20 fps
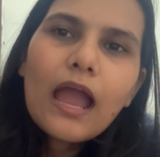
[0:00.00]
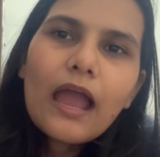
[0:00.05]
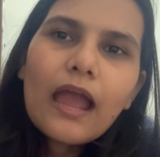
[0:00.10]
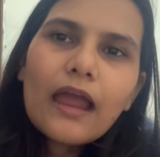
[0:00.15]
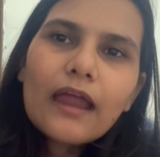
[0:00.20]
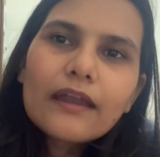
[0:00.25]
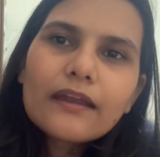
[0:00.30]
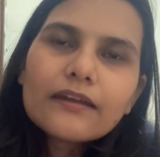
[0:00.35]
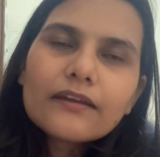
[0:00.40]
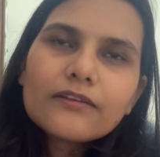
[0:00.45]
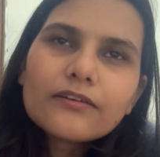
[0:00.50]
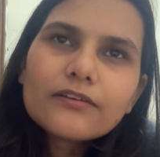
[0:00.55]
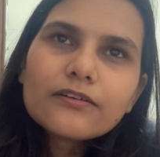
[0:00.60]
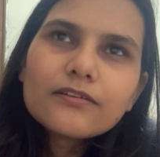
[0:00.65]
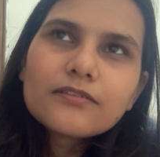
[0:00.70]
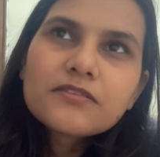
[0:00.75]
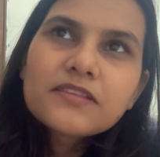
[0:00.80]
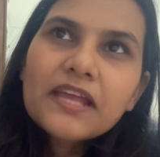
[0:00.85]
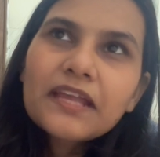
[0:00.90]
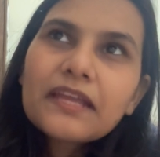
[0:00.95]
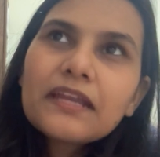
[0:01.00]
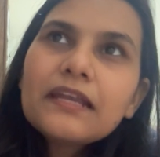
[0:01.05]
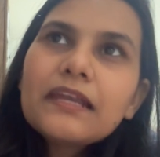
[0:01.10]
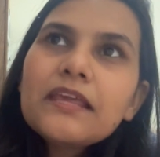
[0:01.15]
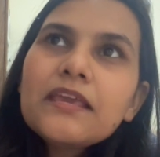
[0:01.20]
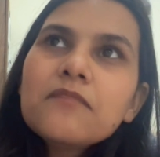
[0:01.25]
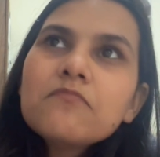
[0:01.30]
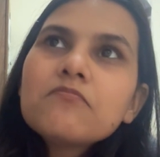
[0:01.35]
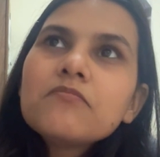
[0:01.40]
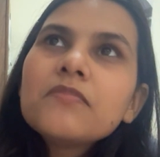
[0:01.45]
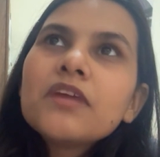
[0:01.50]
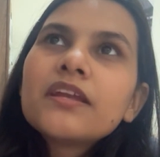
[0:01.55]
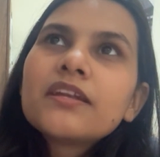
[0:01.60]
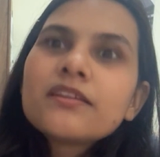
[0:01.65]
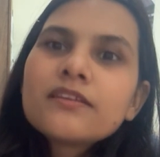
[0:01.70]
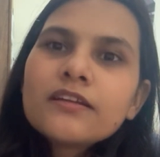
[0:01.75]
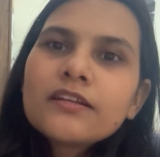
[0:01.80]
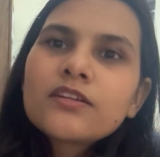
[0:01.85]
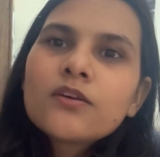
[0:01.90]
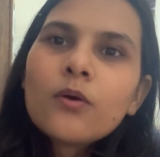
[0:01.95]
and secondly
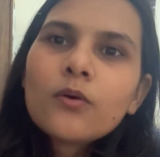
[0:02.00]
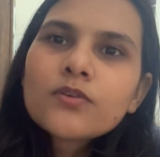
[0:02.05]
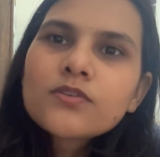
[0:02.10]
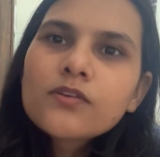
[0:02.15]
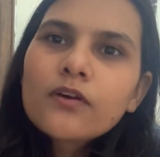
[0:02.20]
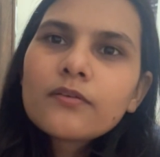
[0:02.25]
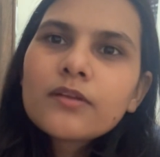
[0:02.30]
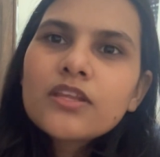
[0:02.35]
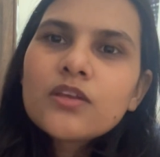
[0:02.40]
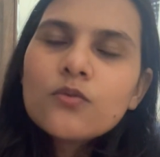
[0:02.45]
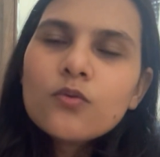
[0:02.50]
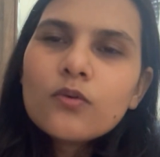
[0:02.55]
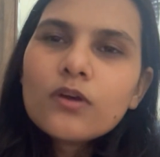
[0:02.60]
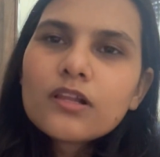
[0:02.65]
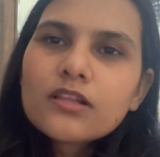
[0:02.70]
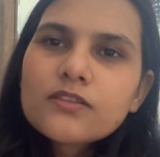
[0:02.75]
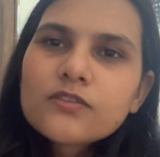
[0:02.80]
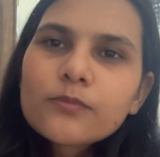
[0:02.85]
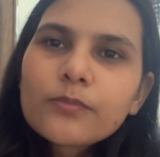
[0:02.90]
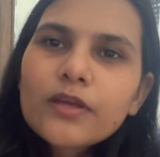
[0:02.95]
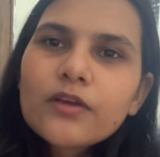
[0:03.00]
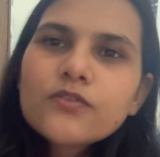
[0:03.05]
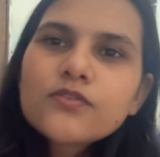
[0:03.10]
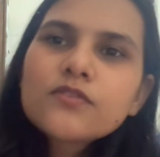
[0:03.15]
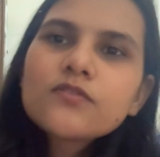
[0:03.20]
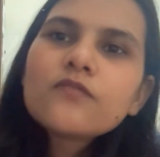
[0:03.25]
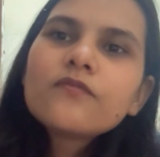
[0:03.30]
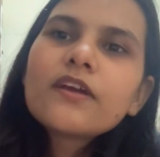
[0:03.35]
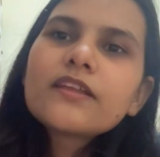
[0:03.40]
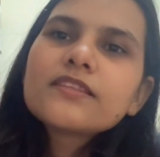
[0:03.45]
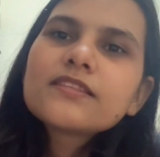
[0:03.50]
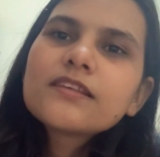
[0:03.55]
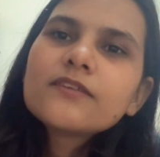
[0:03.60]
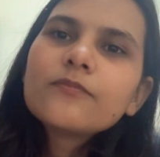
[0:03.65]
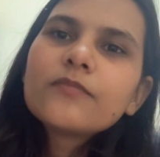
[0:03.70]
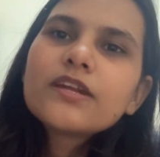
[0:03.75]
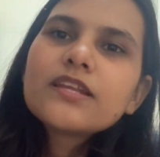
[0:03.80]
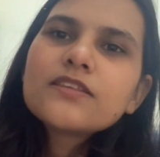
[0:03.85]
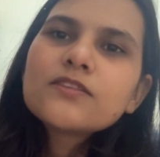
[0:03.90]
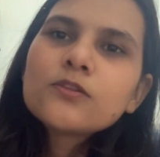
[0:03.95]
it goes on in Google. So because when
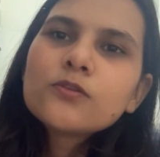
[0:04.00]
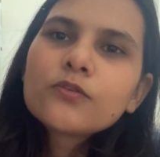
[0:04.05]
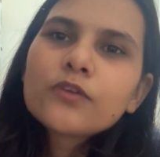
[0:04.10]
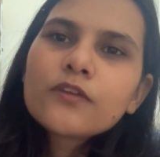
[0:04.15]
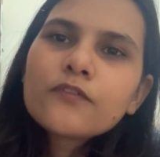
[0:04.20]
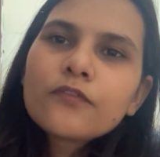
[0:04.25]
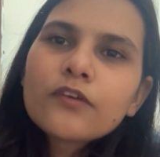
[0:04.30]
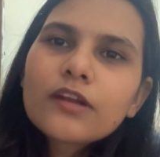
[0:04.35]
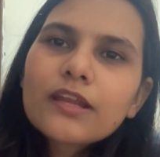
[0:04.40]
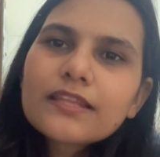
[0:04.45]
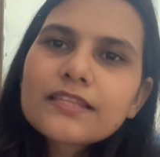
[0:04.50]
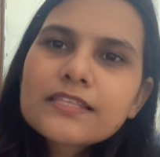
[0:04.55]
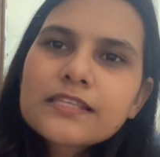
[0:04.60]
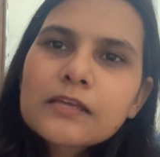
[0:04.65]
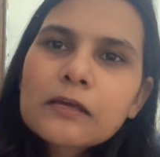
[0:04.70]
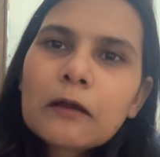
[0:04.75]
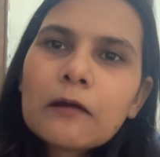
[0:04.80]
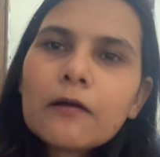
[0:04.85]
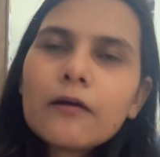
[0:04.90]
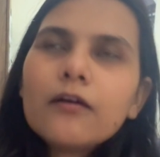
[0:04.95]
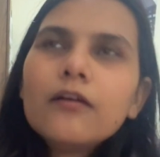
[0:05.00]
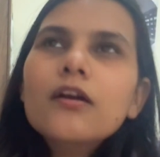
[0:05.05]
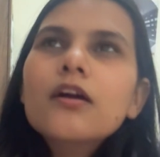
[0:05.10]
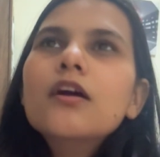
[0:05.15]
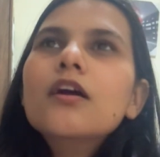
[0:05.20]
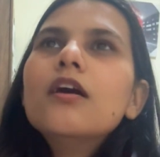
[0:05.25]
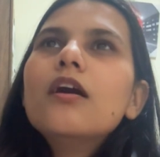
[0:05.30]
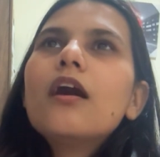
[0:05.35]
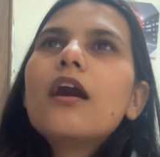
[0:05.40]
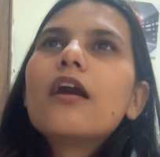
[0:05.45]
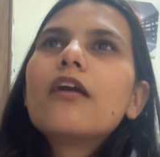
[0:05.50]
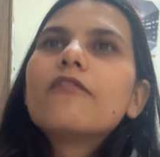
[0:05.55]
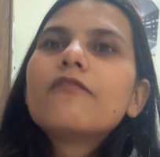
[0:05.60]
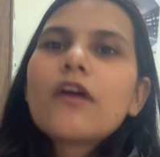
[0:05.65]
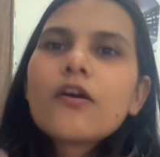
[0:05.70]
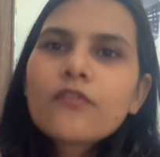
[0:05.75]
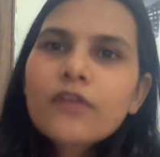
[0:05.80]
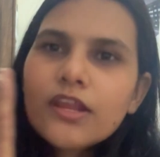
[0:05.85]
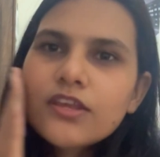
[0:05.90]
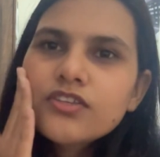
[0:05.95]
somebody is looking for, let's say, a
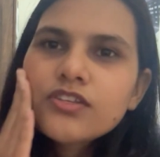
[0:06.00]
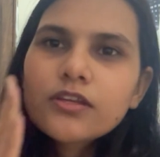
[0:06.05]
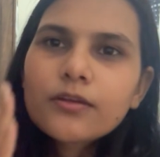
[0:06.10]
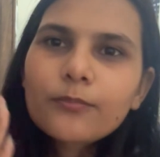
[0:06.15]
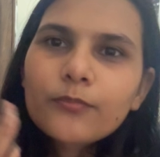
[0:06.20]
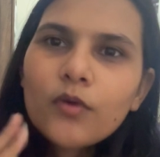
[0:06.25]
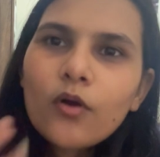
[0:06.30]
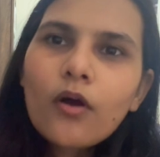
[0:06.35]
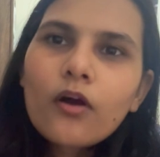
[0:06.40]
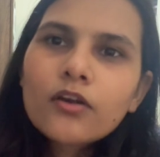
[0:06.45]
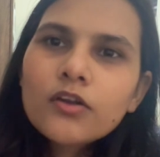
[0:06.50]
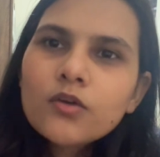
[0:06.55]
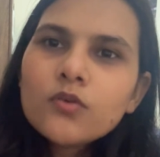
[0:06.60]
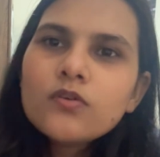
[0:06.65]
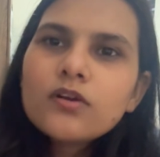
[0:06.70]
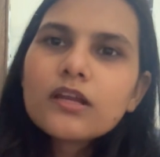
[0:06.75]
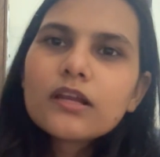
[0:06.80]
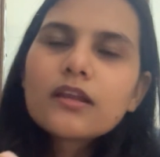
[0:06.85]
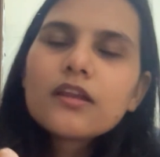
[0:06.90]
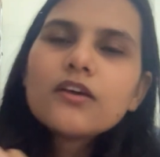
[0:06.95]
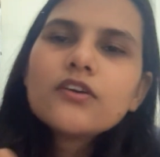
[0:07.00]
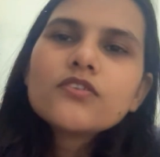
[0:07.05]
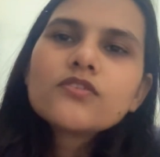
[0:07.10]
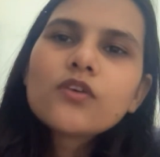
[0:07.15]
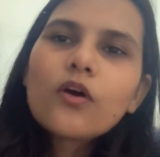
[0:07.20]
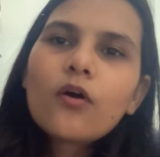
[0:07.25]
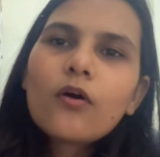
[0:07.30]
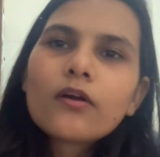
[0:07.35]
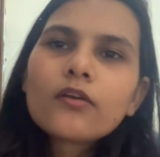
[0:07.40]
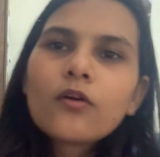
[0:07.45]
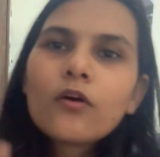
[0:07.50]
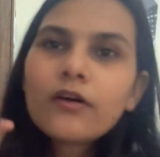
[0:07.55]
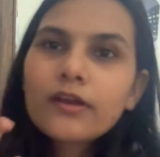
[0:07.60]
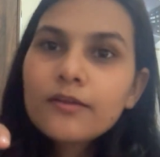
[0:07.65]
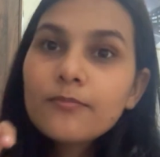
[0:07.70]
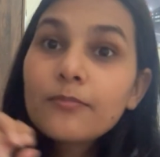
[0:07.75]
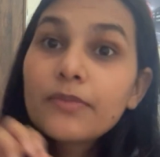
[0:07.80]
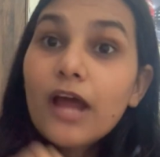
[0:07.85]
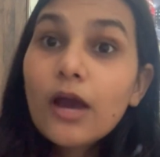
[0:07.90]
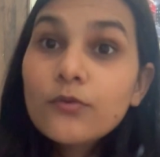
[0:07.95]
foundation on Google, or a
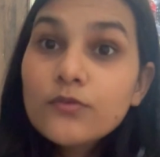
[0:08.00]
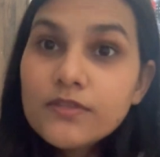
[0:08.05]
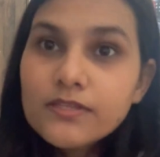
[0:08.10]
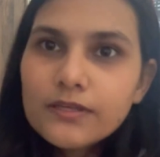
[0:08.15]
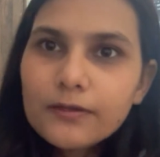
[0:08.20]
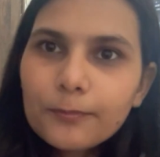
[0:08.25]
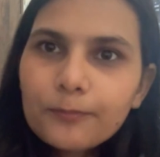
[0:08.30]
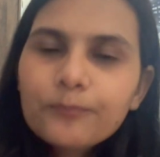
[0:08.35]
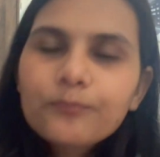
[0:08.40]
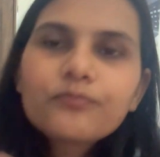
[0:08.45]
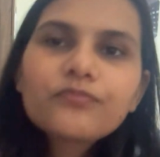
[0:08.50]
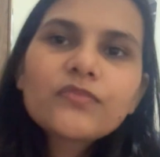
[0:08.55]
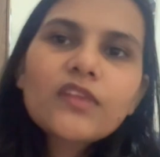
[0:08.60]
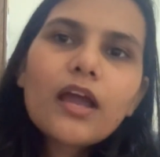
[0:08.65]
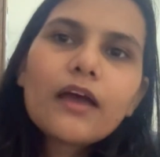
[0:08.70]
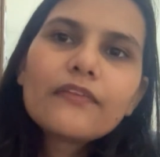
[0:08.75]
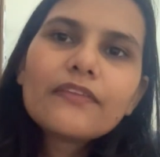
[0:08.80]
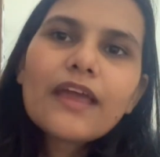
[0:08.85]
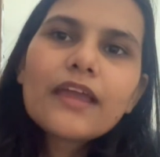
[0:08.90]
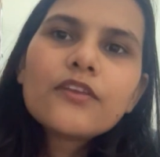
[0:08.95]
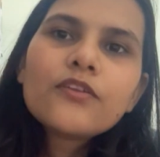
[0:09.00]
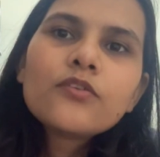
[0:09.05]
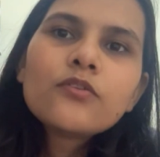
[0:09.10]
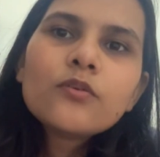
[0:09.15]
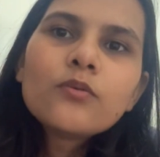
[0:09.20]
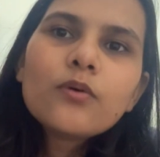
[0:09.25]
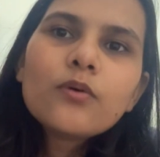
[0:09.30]
browser, then